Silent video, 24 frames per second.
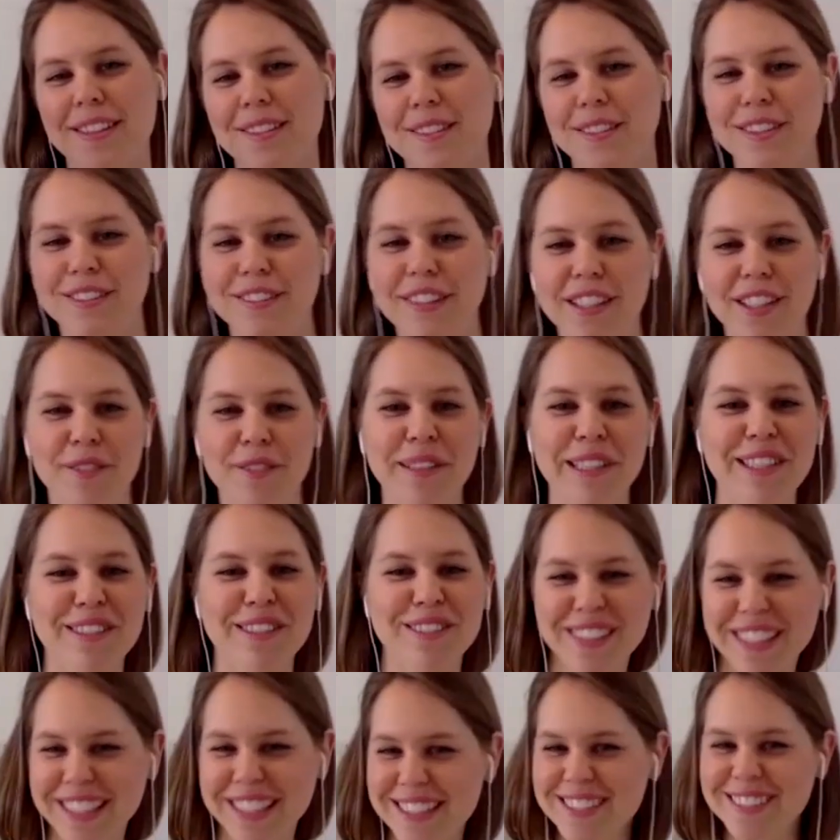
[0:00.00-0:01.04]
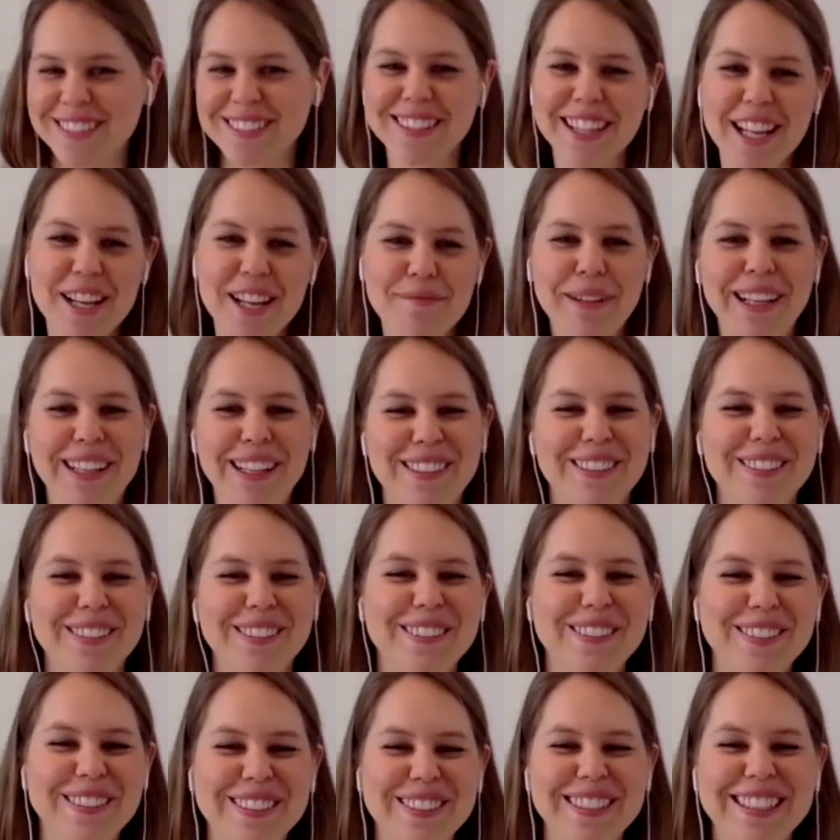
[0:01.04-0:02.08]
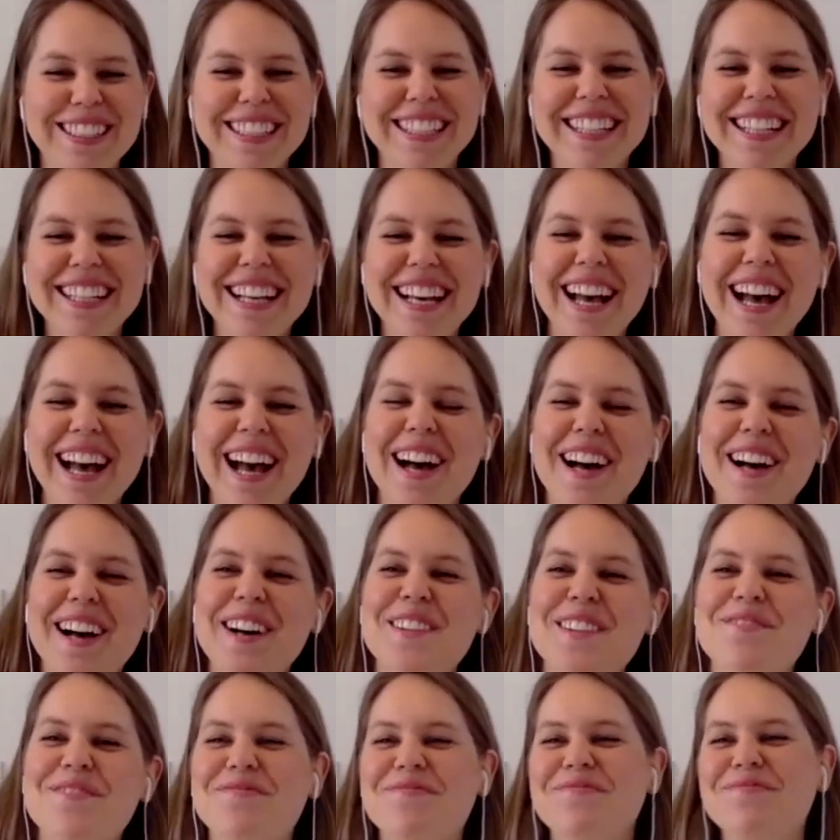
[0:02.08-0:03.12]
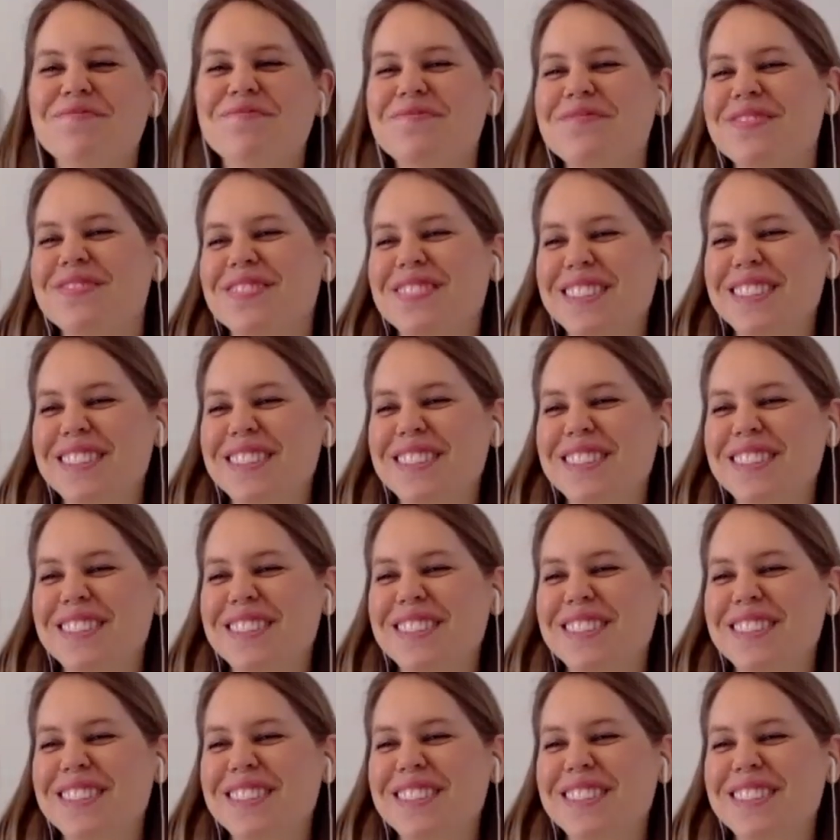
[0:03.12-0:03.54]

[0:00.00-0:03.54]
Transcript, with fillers: that sort of element of glitz or glamour or um,